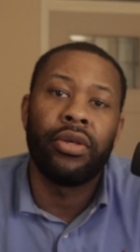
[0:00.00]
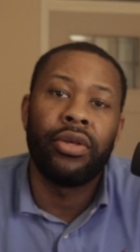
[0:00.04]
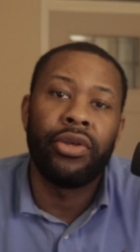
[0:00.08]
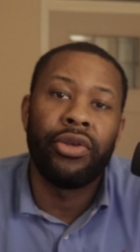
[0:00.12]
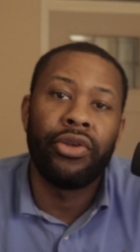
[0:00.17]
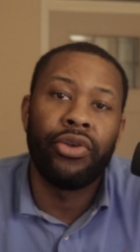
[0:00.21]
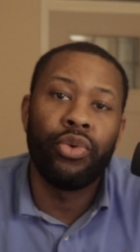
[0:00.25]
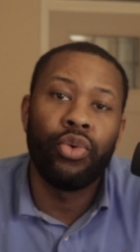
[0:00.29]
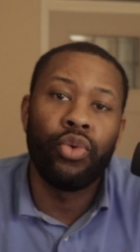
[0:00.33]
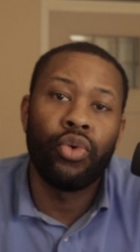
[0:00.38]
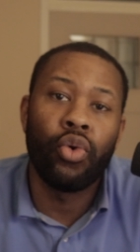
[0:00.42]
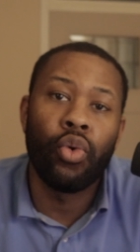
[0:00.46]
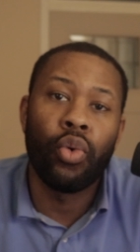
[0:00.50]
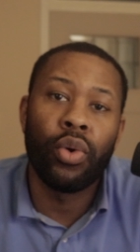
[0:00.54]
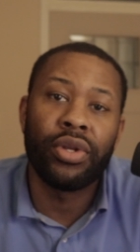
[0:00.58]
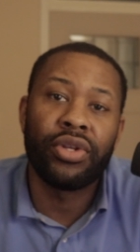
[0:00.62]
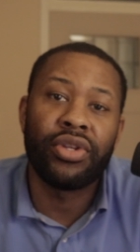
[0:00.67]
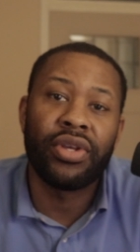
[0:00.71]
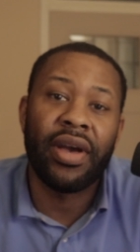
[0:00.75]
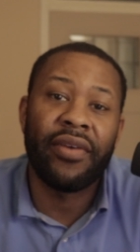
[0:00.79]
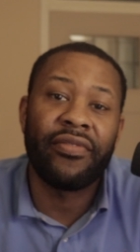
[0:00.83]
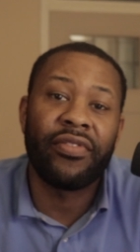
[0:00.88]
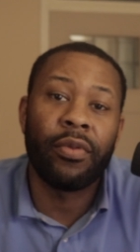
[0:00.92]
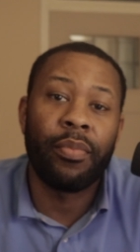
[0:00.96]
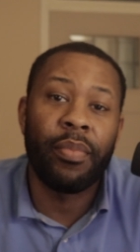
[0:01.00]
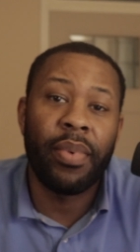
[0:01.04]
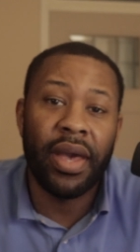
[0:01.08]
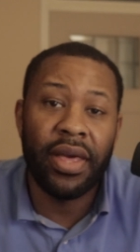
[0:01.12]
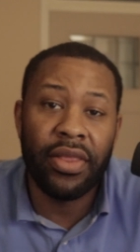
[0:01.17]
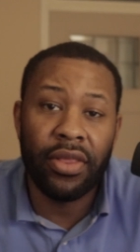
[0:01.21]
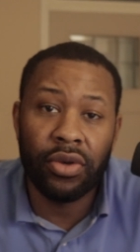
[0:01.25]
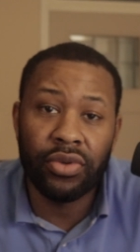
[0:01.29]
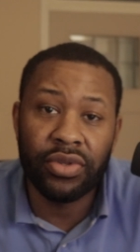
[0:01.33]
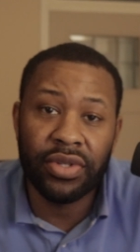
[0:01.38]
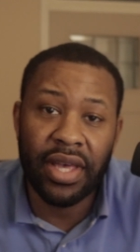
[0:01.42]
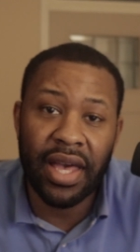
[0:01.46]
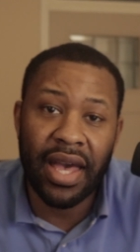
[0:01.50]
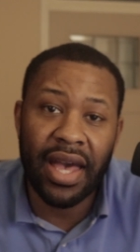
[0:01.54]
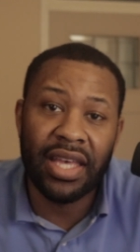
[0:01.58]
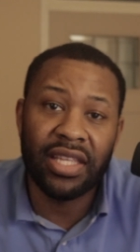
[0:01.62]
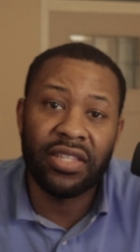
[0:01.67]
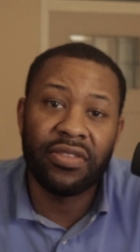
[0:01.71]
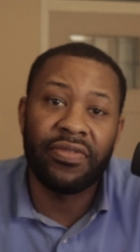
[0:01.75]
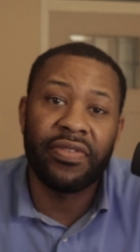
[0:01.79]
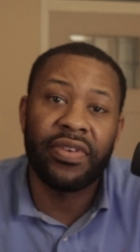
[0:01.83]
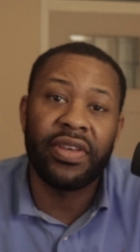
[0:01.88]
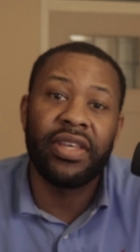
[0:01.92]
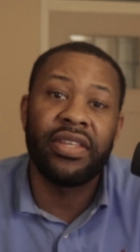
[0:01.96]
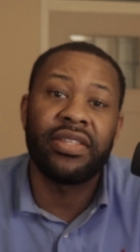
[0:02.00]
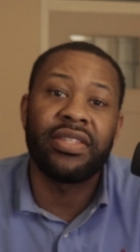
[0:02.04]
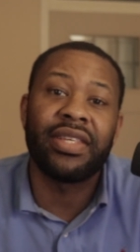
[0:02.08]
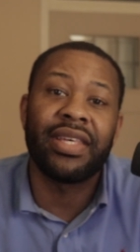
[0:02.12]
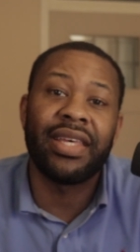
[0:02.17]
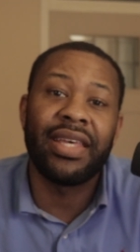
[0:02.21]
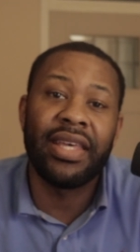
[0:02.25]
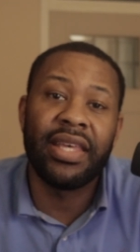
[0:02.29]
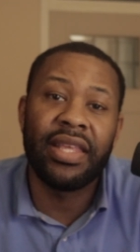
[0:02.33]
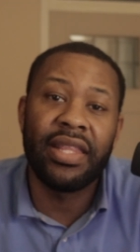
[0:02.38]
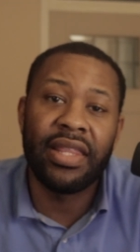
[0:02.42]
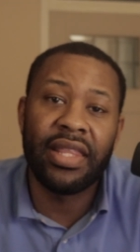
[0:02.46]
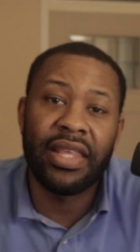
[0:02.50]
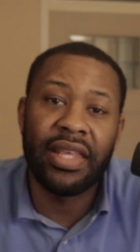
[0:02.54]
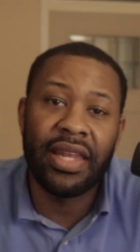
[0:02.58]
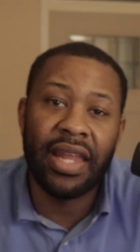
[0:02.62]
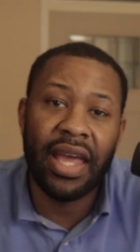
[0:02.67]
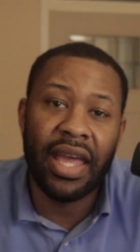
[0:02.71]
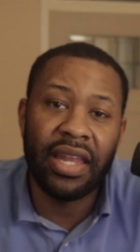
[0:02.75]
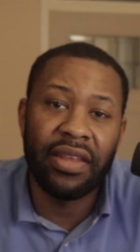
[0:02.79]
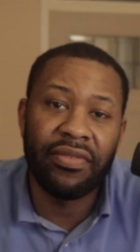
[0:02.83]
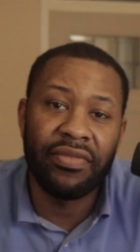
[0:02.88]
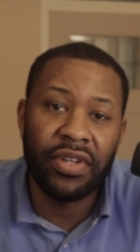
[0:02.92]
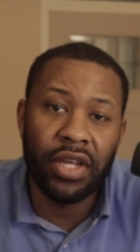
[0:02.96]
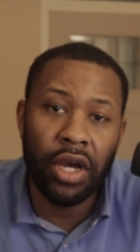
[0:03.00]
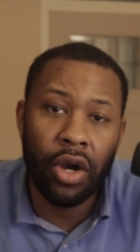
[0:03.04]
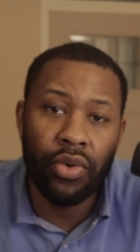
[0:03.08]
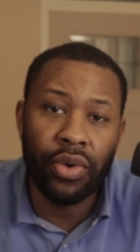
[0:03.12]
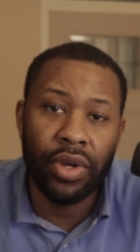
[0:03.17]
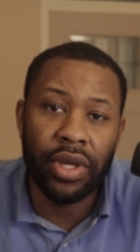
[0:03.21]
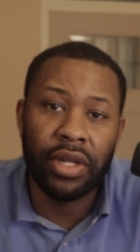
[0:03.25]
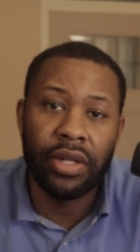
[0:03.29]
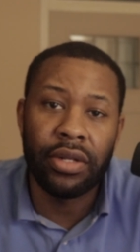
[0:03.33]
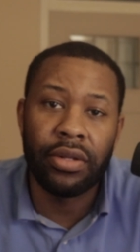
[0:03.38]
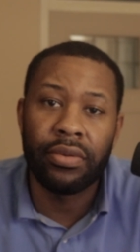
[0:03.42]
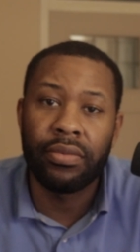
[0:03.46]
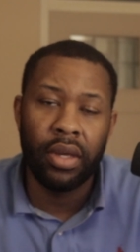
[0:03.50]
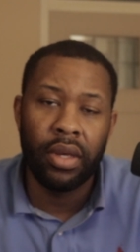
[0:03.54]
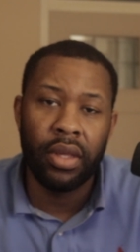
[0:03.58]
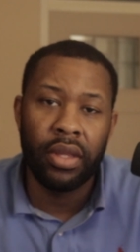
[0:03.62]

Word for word: You're going to have to pay those gas fees in the native token.